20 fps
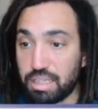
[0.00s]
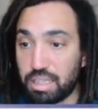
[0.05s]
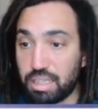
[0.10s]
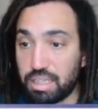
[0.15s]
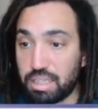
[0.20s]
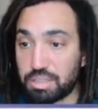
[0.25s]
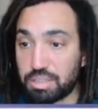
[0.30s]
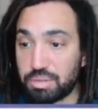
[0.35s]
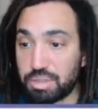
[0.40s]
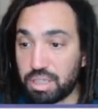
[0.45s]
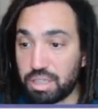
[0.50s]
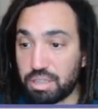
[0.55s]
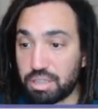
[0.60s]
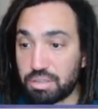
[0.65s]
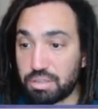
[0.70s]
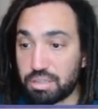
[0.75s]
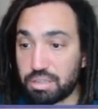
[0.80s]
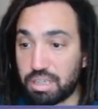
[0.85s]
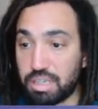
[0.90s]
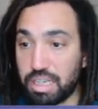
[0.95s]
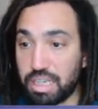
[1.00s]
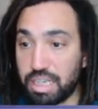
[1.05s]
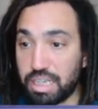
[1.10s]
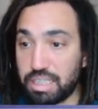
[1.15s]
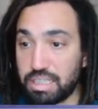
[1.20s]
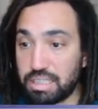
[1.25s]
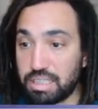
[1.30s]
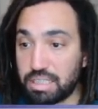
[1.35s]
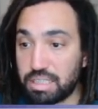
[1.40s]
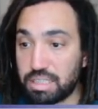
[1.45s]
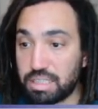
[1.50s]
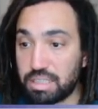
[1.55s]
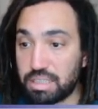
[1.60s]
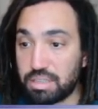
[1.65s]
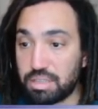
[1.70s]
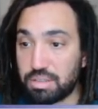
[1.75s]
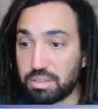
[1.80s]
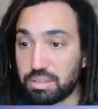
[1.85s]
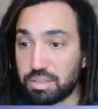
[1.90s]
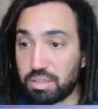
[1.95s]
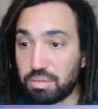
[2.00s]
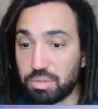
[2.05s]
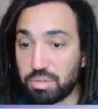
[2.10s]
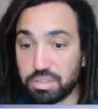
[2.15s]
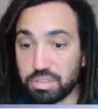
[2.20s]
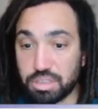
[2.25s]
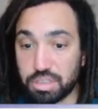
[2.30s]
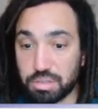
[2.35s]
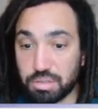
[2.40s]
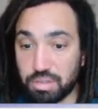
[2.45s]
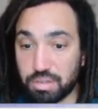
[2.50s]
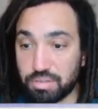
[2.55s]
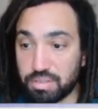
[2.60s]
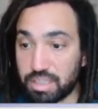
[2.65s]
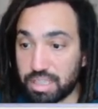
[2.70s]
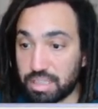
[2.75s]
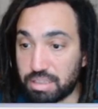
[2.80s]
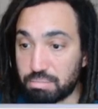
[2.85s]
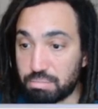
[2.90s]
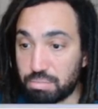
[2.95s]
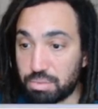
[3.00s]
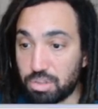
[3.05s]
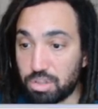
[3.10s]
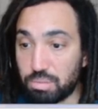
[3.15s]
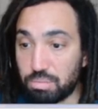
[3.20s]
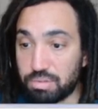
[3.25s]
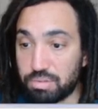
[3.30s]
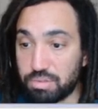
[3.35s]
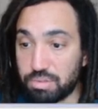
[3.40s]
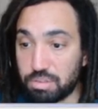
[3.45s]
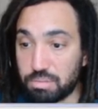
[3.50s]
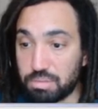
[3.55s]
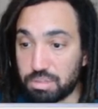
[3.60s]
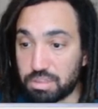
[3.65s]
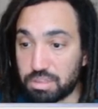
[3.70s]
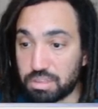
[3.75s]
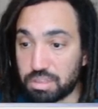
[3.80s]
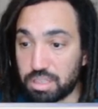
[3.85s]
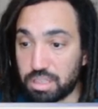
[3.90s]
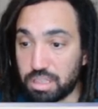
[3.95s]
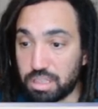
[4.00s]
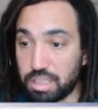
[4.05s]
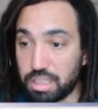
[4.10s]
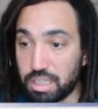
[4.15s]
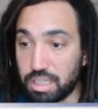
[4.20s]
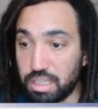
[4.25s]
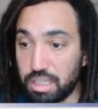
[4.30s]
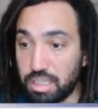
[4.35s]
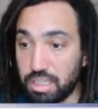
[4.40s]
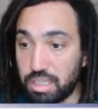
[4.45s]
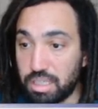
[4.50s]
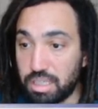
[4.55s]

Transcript: Uh, so we can't do it in our head. Not that I want to after that poor performance earlier.